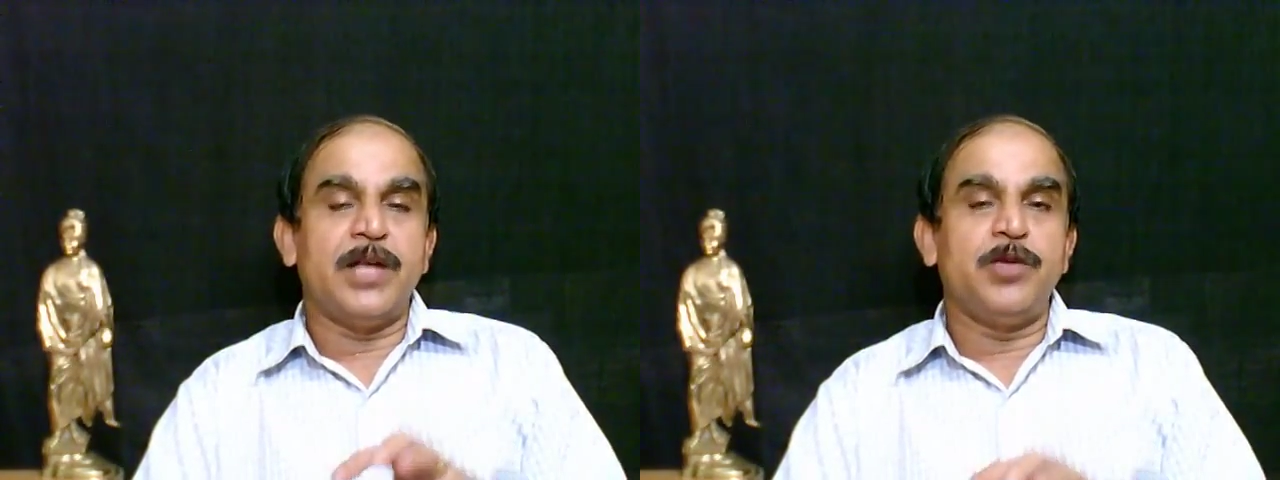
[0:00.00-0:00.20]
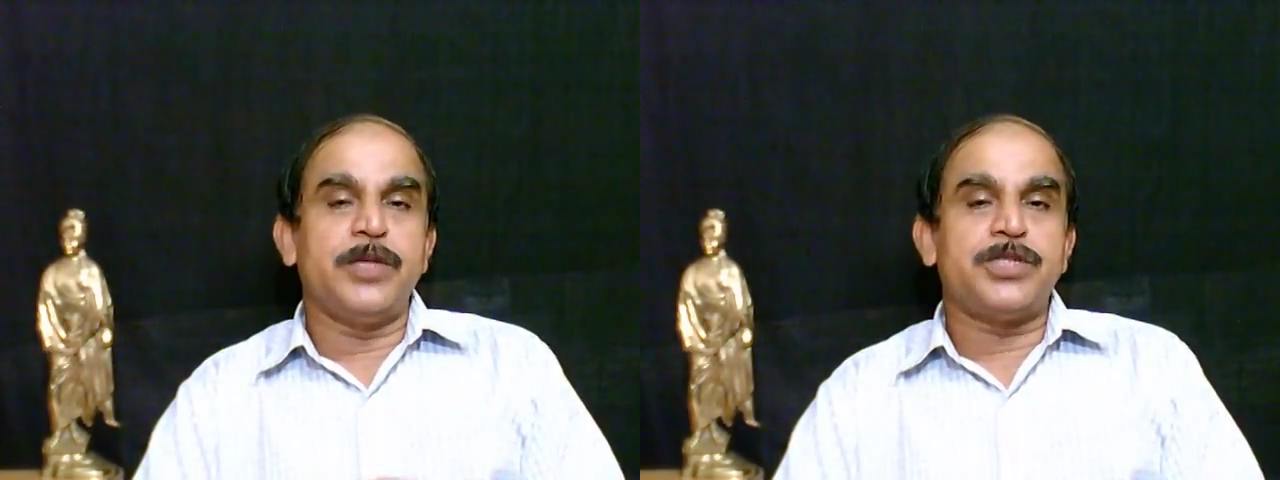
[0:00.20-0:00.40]

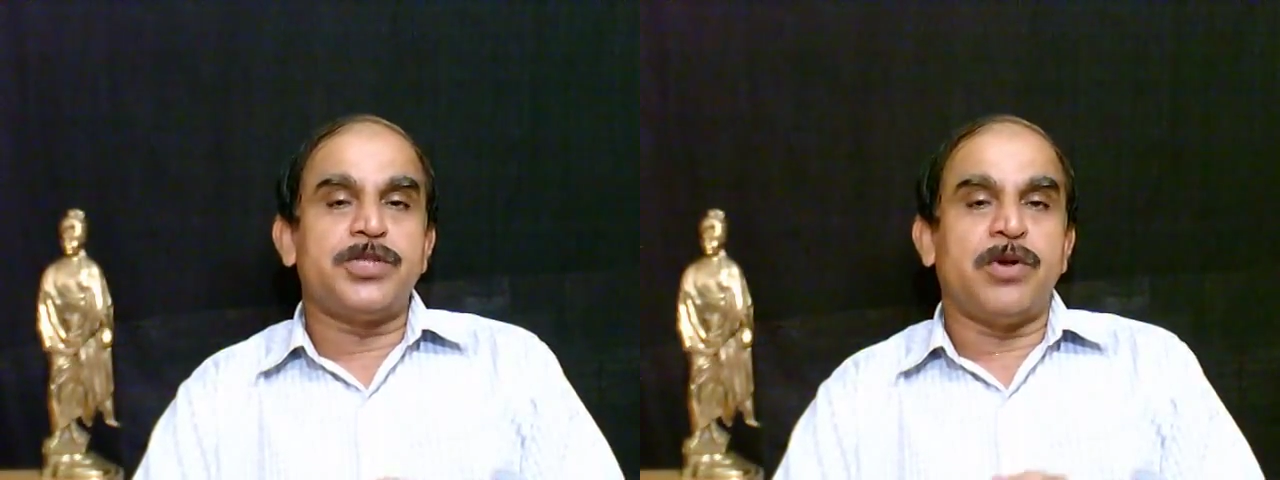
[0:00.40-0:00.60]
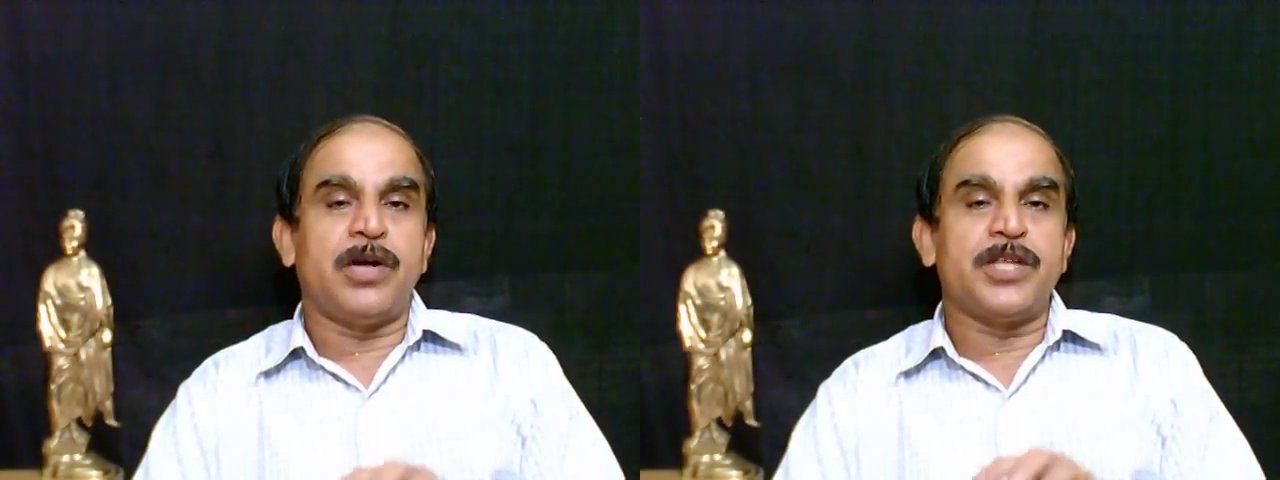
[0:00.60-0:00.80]

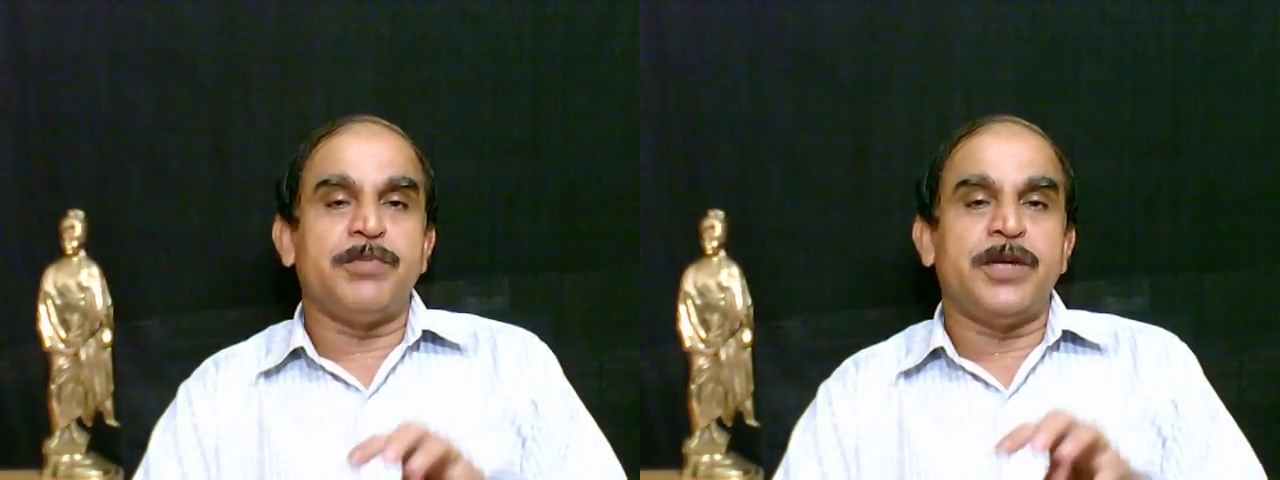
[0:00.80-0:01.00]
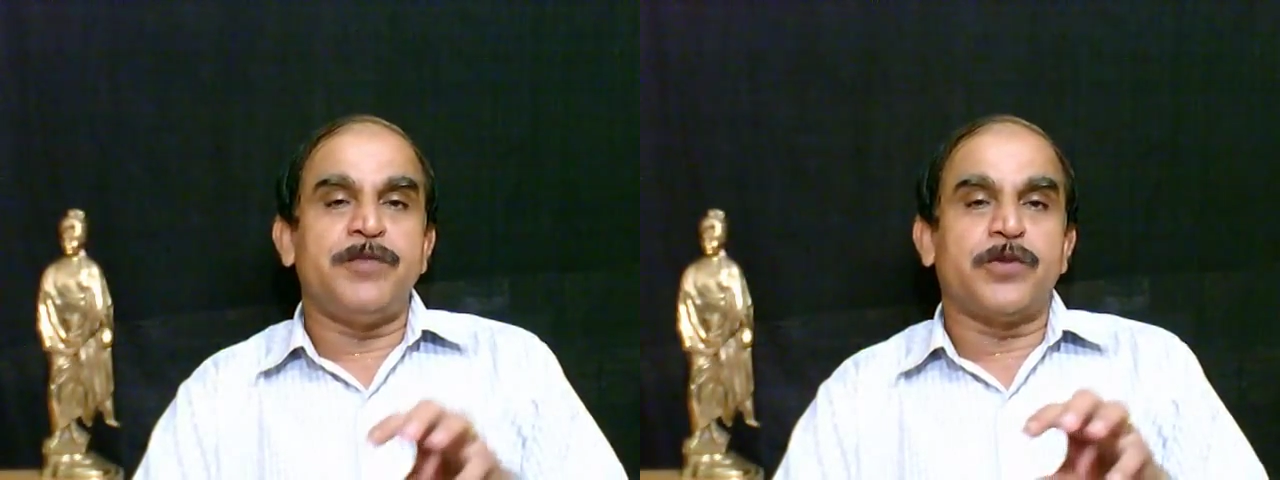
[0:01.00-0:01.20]
value-based
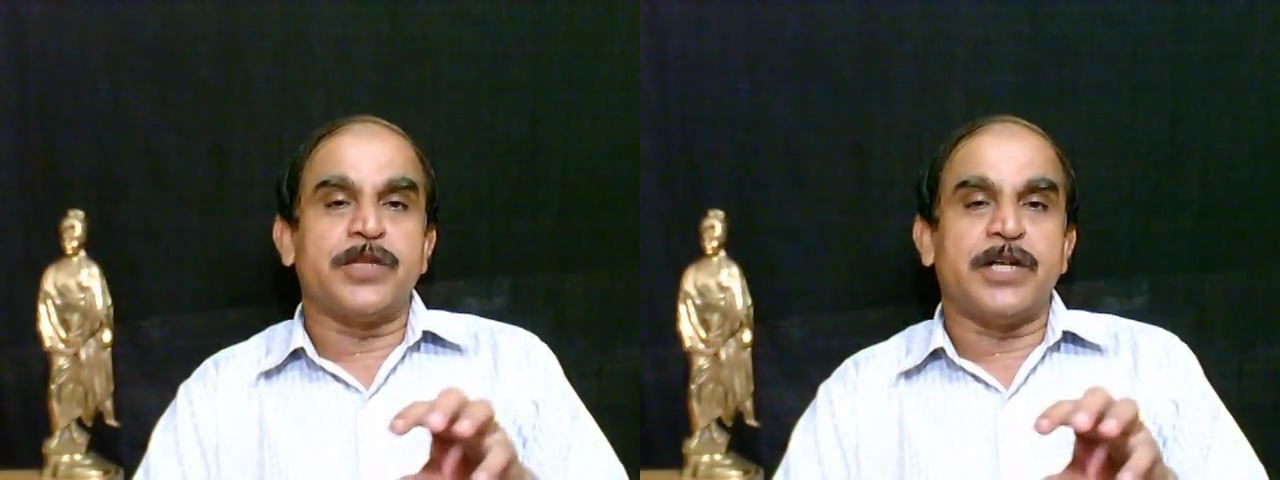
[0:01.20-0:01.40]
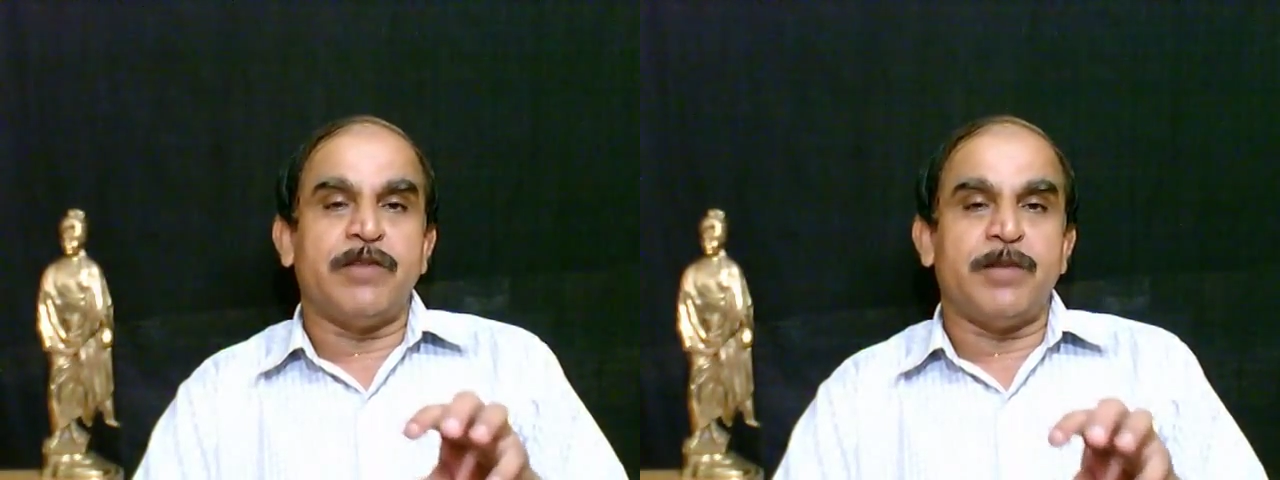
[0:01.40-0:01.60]
knowledge
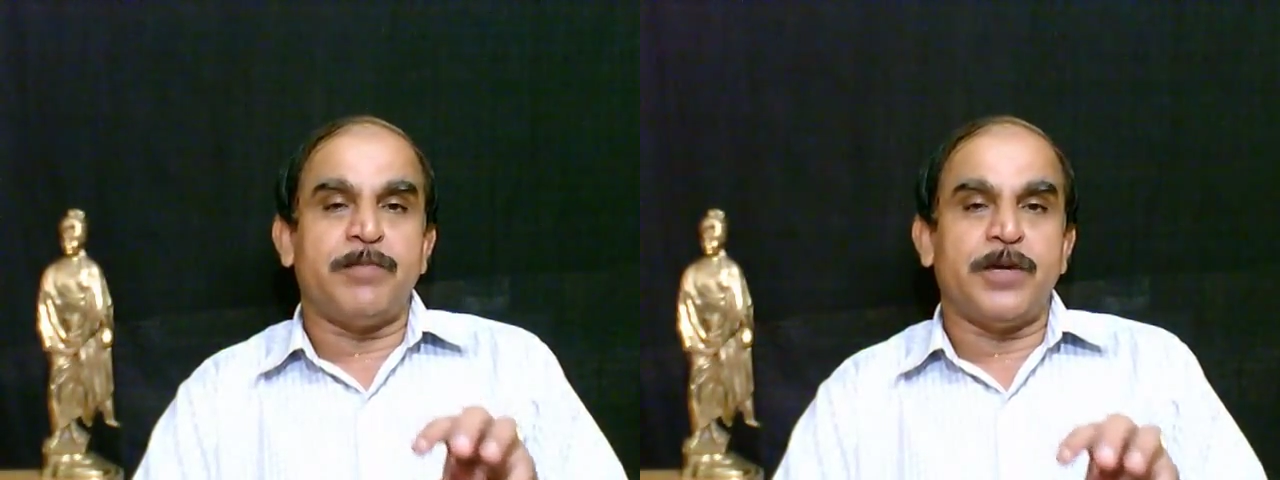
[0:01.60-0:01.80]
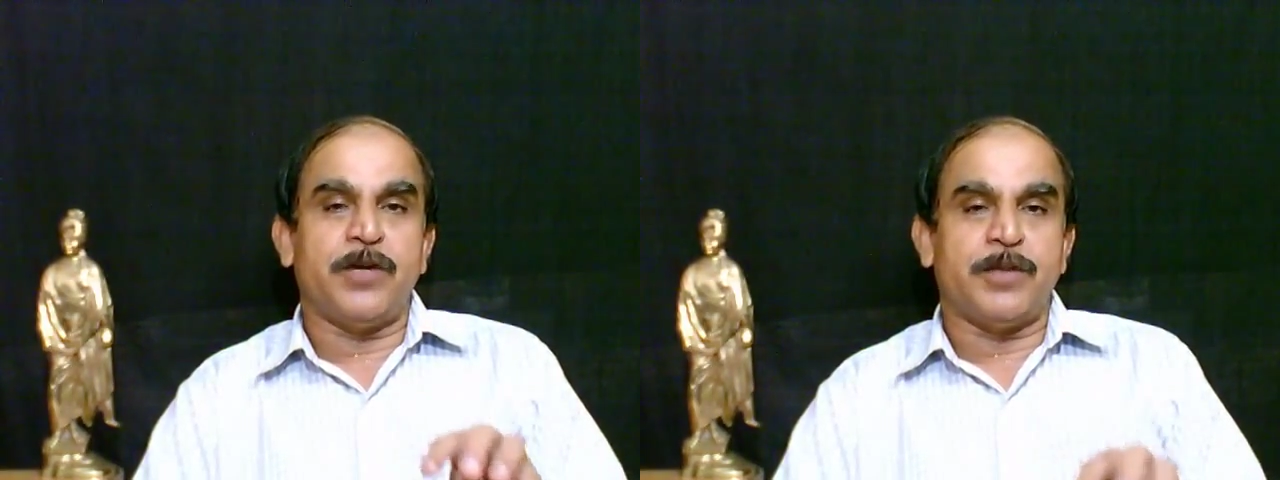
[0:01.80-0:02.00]
meant for the
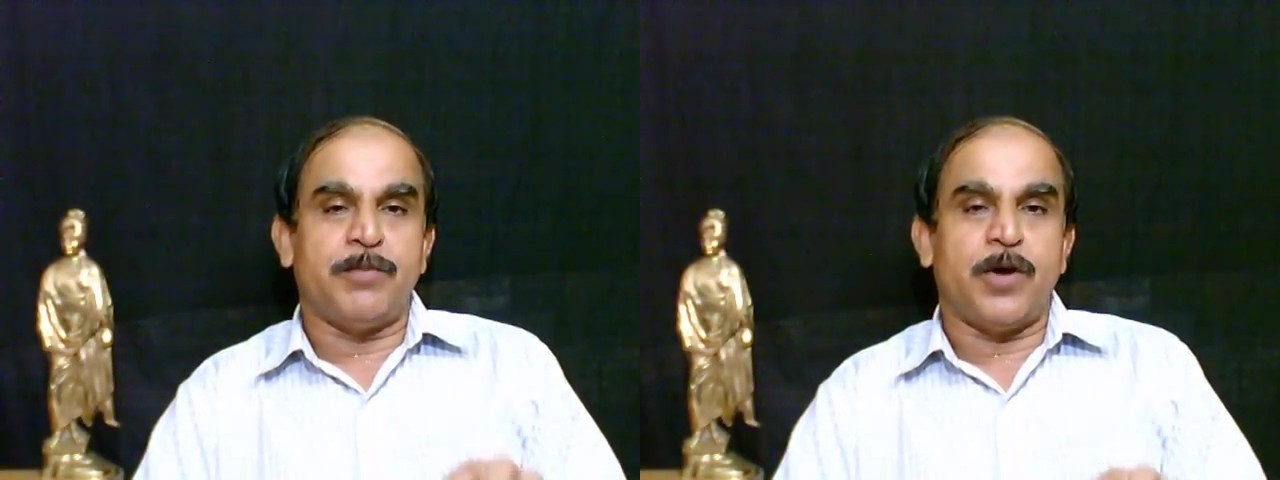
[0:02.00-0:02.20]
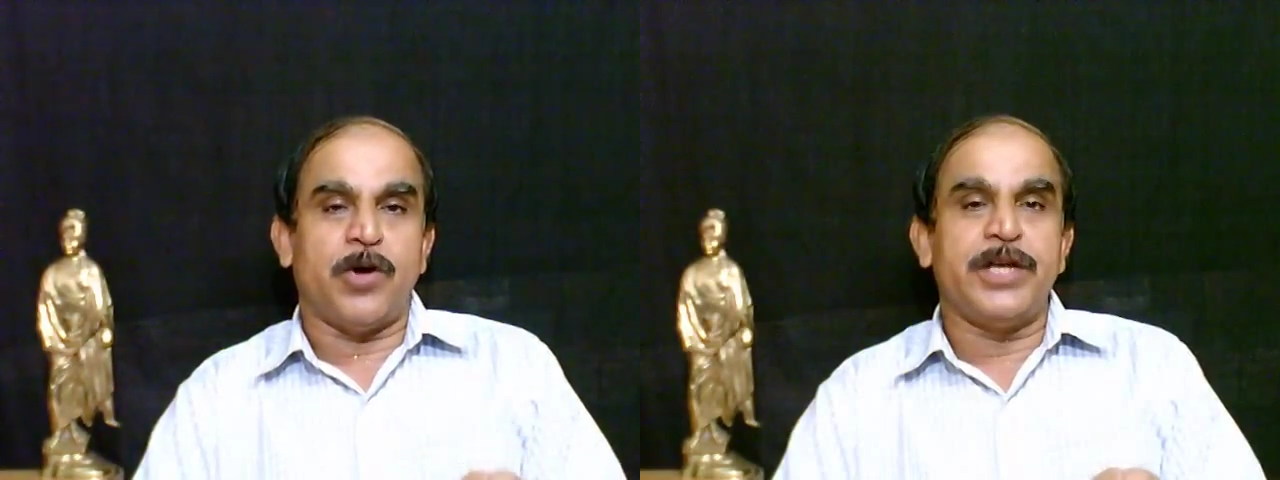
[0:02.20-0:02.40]
development
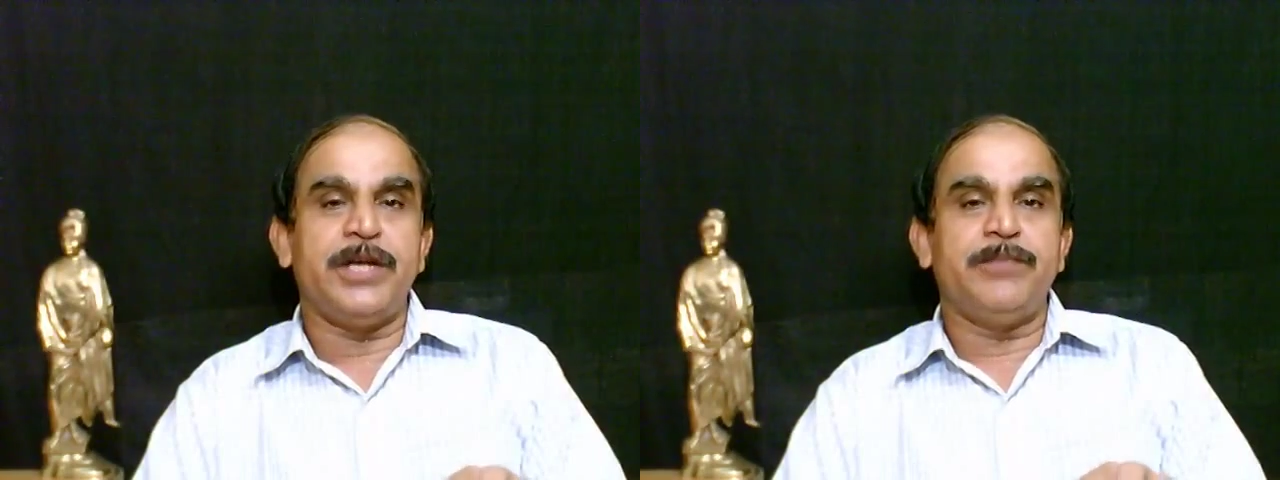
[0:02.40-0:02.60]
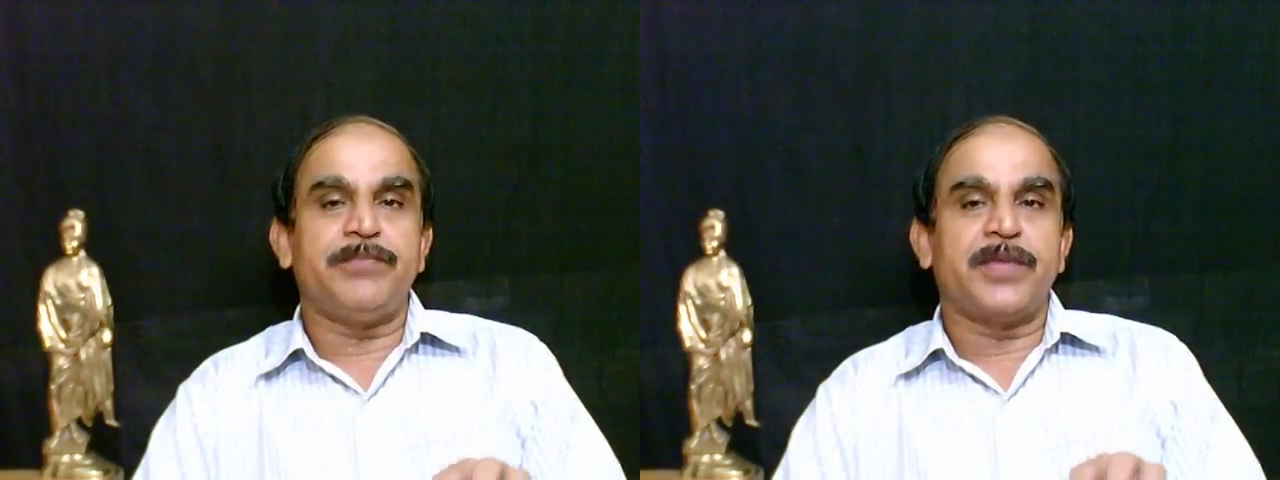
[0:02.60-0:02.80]
of the
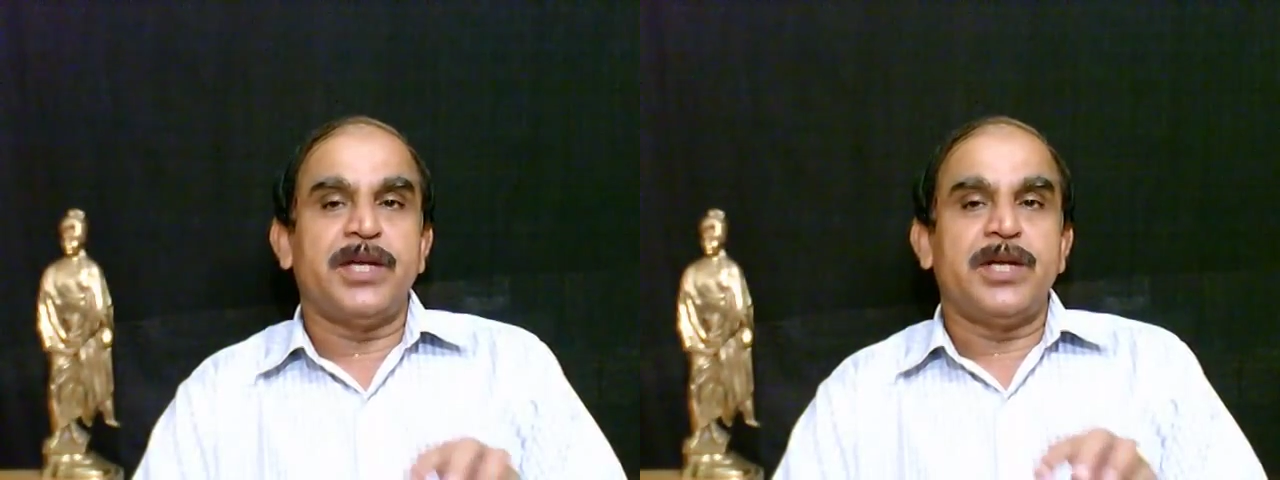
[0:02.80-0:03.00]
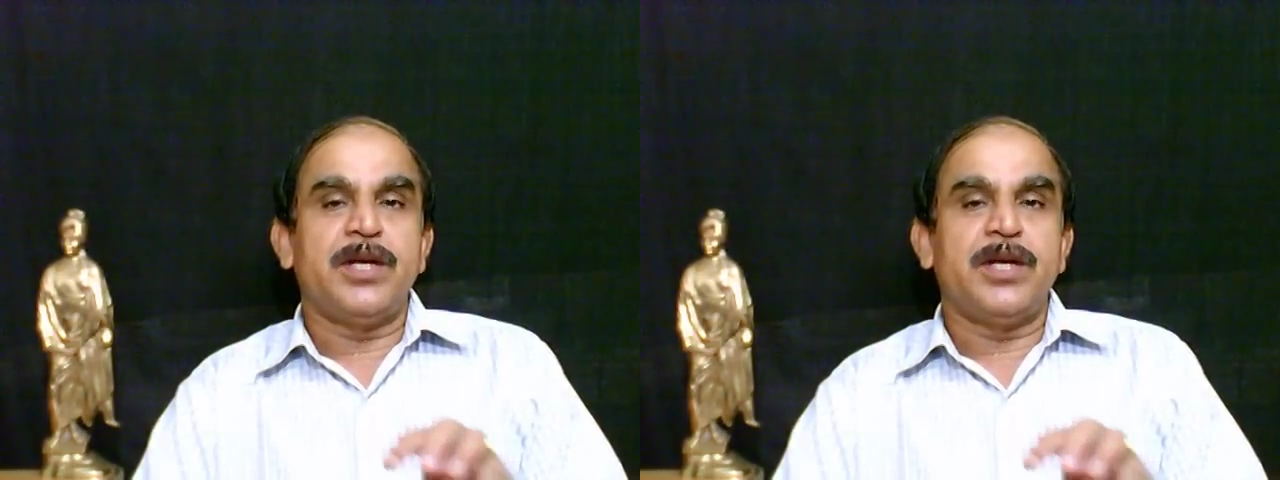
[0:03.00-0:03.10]
body,